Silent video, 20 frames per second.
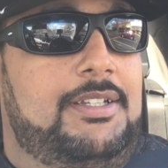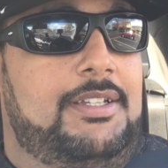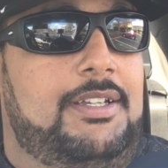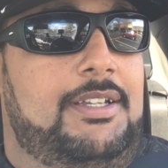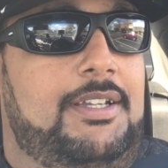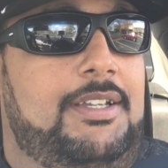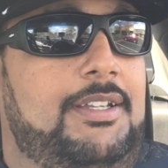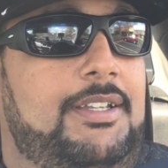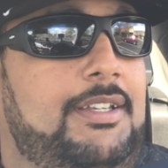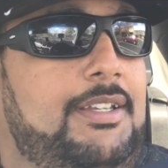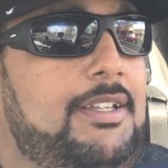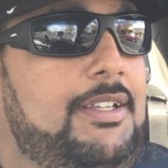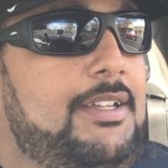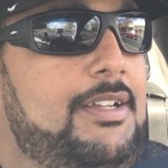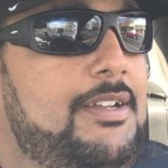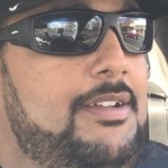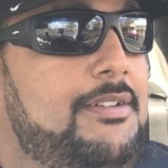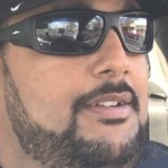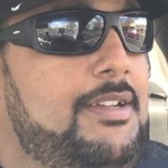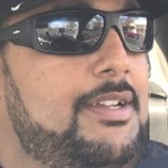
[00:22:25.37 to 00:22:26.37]

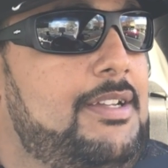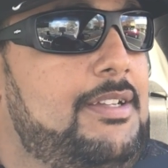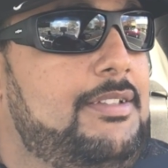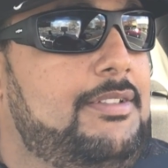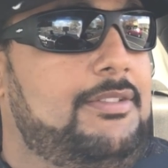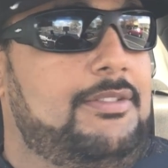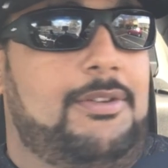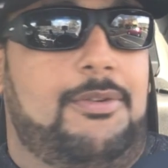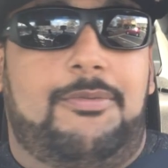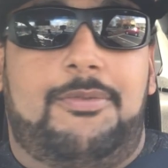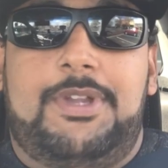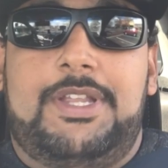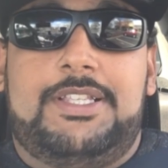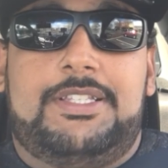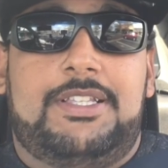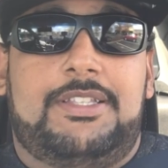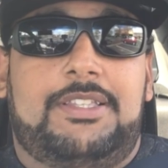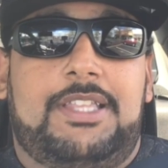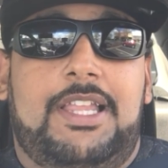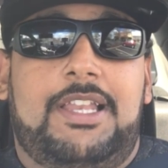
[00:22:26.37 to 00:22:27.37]
the
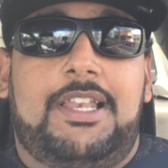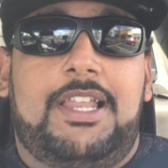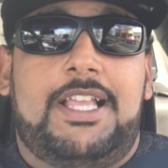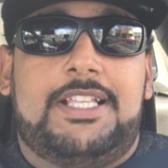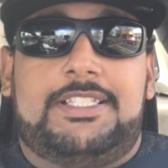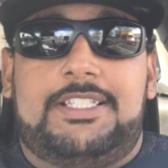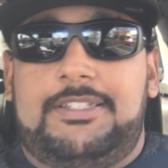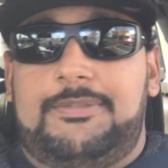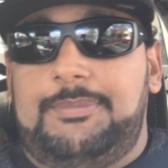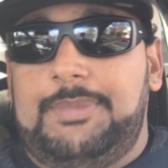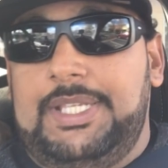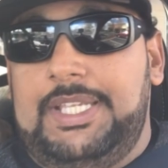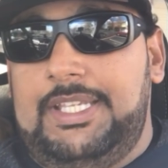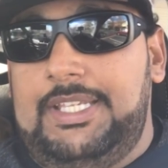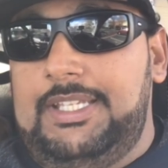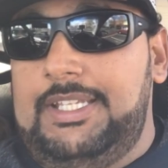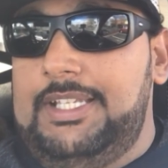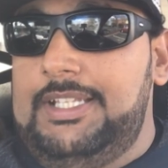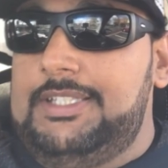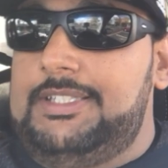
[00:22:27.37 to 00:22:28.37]
reason they lasted
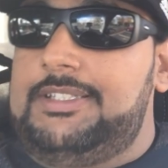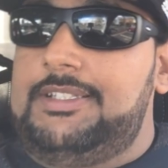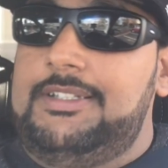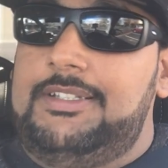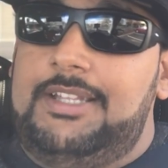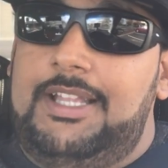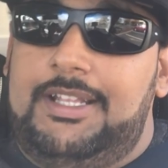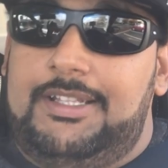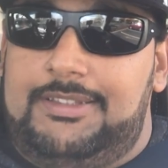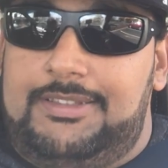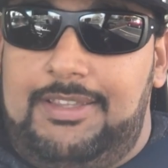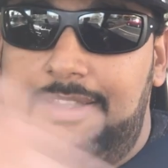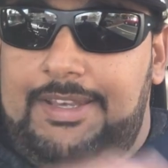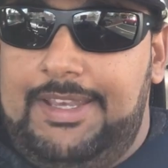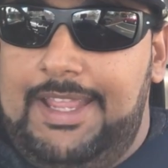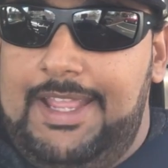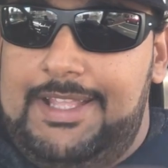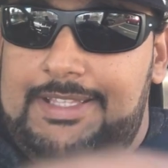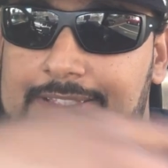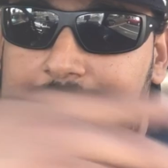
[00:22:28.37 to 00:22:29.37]
me into like
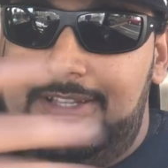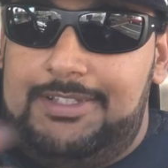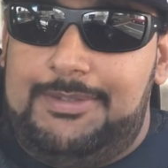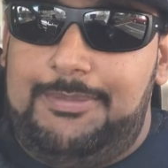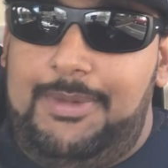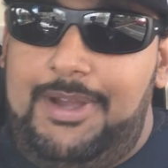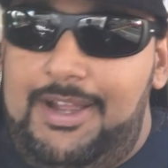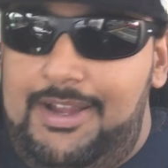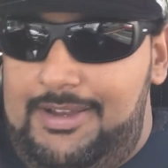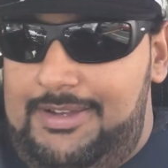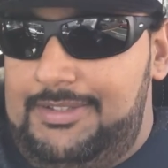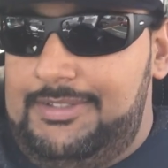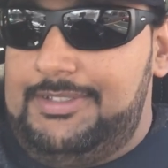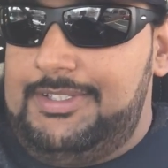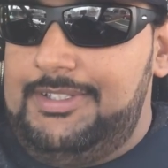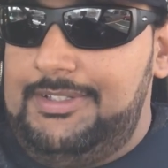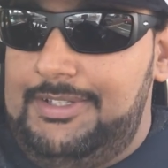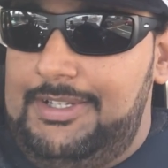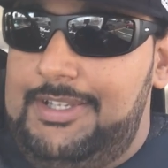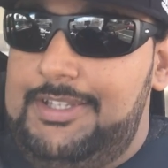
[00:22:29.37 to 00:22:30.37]
38,000
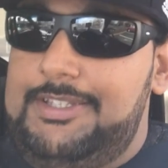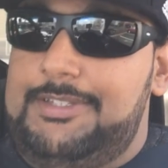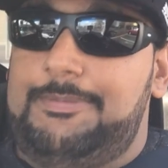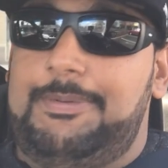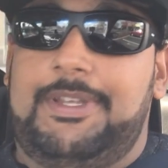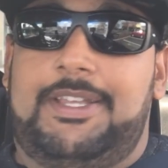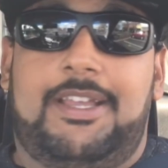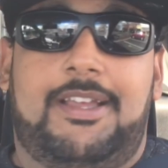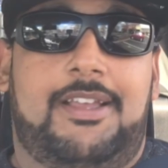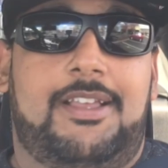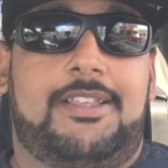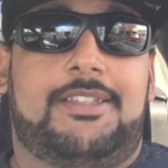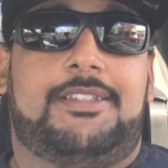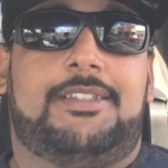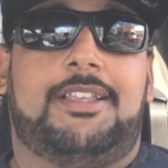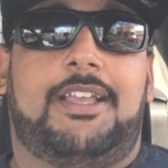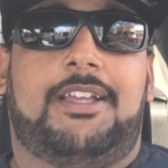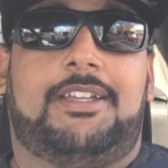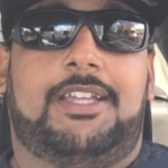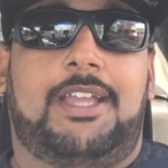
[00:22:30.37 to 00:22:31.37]
miles is
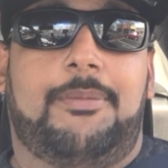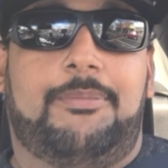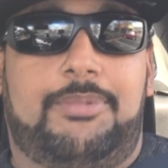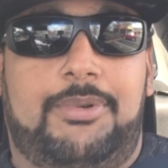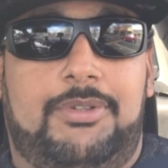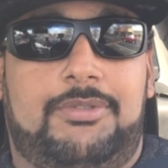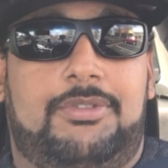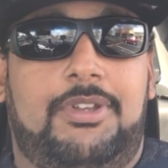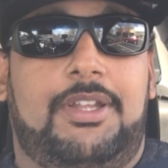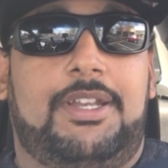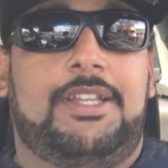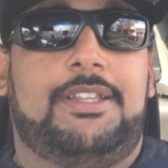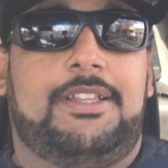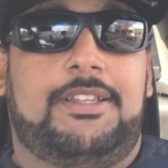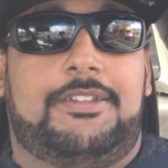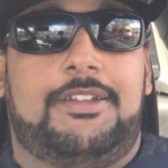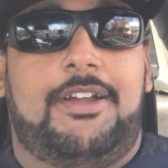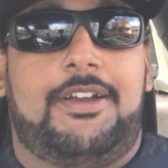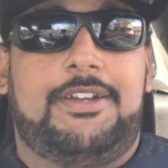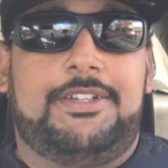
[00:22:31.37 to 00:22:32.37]
because I kept rotating the
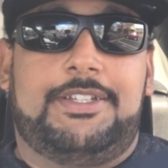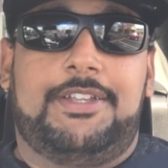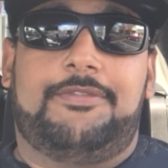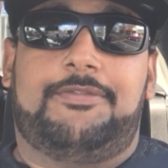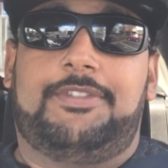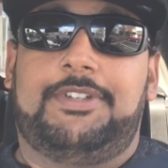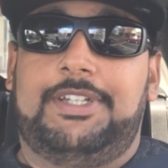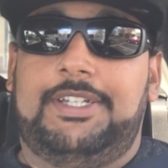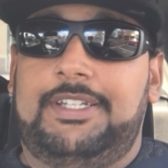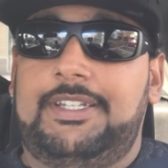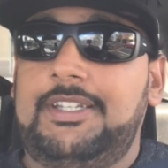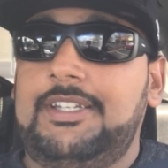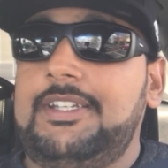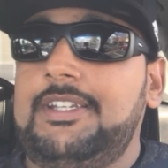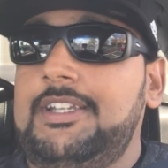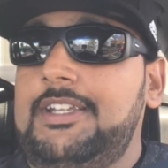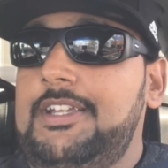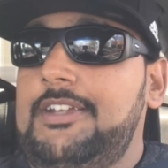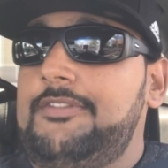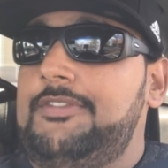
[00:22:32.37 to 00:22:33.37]
tires every
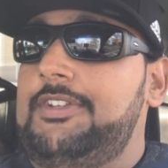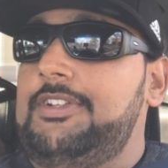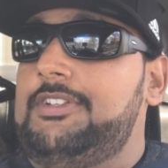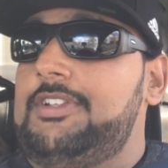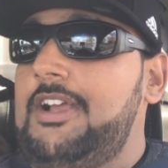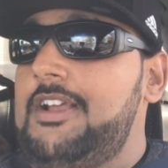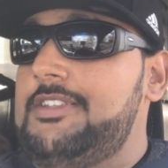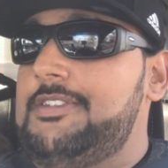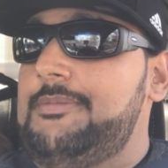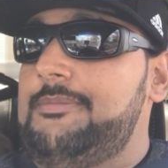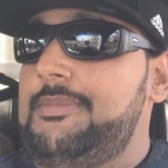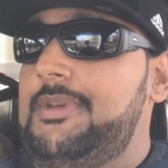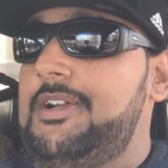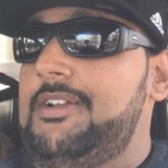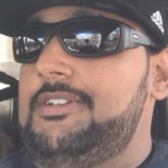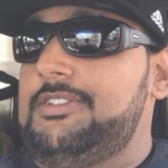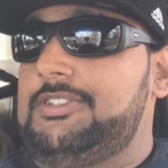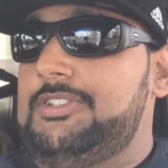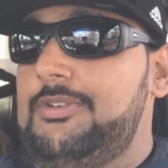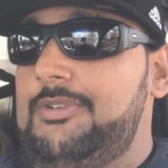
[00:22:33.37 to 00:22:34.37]
few thousand
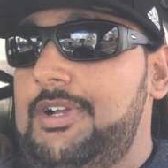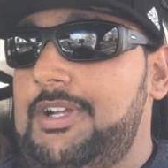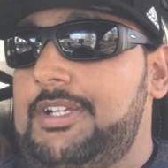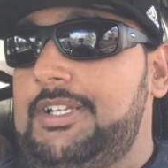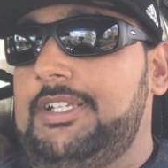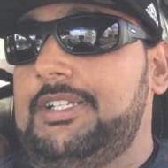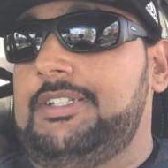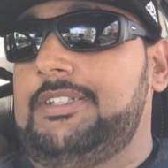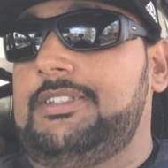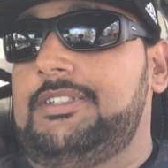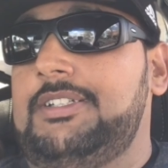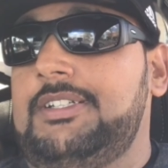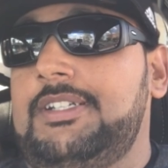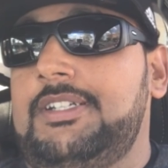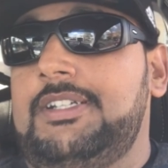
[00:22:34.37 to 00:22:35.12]
miles, so I can